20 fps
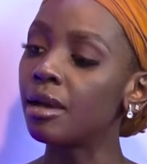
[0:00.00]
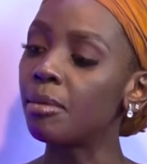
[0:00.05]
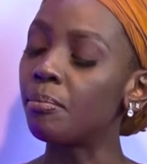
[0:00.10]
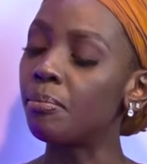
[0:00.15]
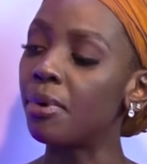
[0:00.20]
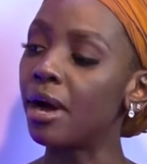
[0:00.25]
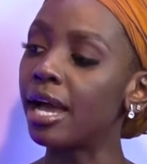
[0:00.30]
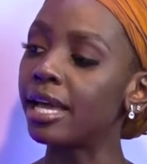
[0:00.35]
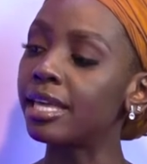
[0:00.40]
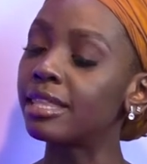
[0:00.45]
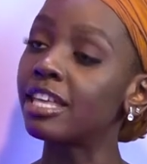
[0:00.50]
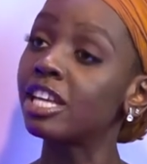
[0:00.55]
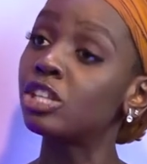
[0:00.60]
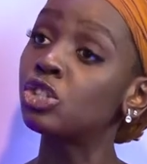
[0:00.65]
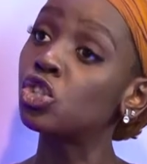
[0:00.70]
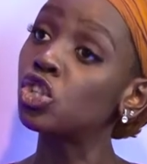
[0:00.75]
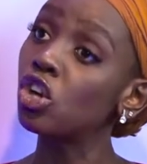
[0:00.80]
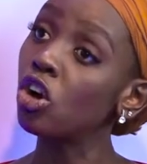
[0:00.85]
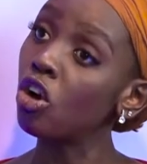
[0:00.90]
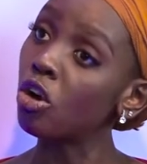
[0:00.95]

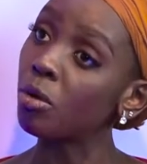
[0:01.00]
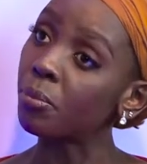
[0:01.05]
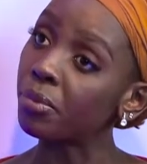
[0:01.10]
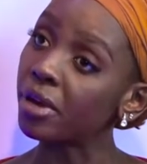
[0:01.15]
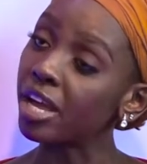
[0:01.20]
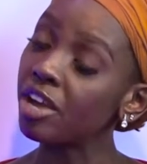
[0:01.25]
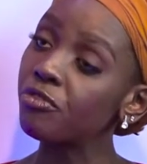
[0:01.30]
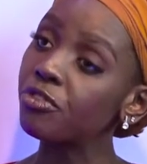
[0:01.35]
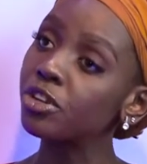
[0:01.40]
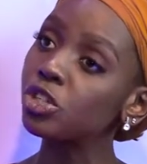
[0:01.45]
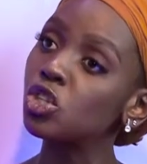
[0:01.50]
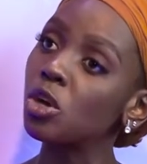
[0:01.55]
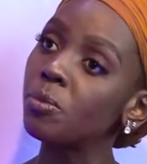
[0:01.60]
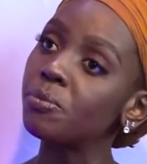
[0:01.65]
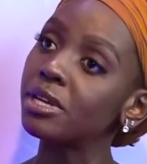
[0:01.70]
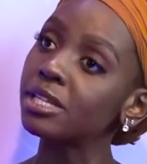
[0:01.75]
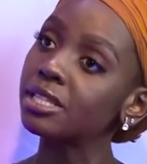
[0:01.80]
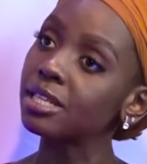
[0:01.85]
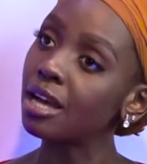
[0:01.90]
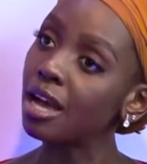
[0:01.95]
the job. Every
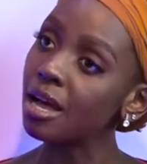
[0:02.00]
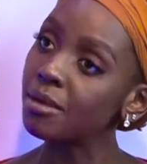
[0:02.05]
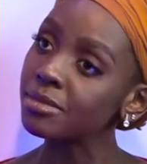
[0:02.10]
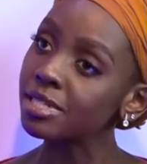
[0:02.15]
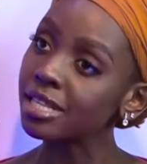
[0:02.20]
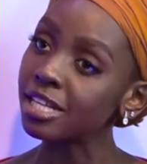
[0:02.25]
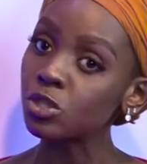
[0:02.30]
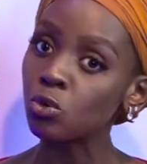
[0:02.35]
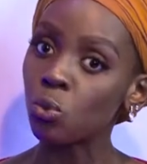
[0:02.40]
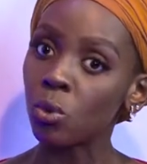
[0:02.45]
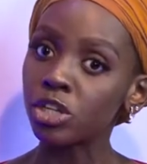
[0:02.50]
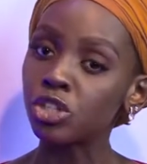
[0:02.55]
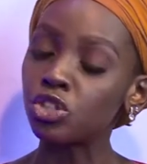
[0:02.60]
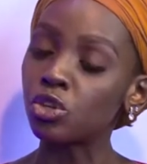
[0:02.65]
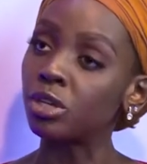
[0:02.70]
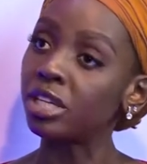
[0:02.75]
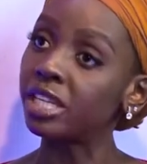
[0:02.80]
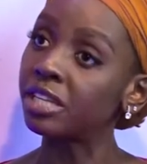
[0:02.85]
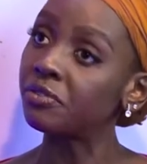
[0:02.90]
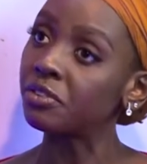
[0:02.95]
job that comes, that's what
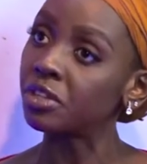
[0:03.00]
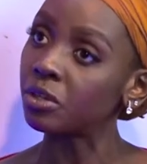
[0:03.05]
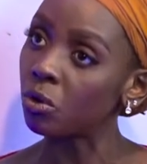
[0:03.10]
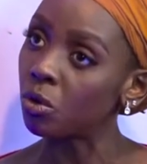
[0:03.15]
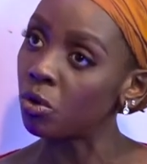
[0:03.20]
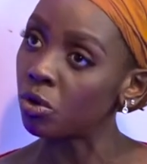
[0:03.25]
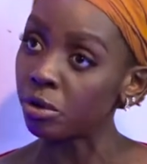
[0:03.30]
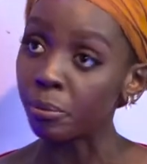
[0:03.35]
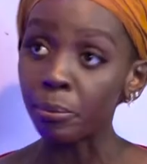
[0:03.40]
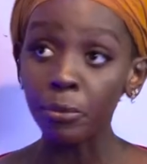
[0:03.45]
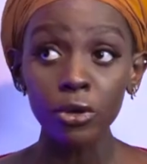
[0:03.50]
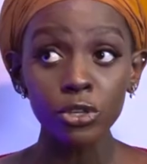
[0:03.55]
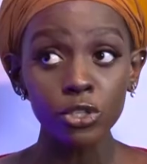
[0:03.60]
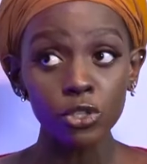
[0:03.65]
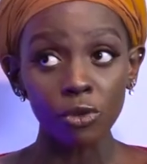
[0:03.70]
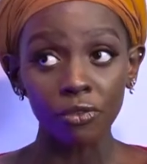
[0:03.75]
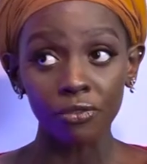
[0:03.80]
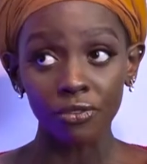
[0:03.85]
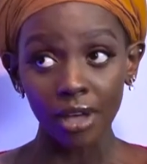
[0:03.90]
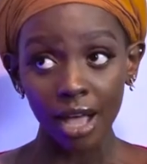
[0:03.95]
you're living on.
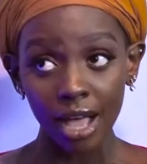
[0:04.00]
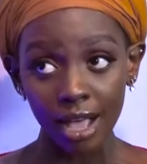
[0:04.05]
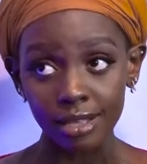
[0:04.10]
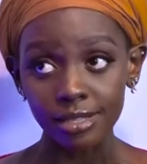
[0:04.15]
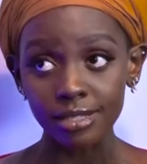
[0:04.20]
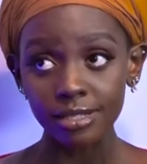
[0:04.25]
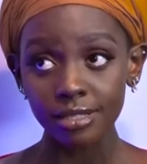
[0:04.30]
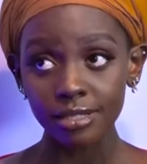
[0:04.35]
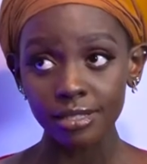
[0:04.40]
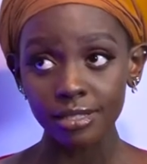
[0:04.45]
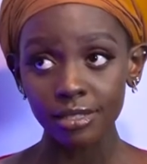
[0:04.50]
Most of us.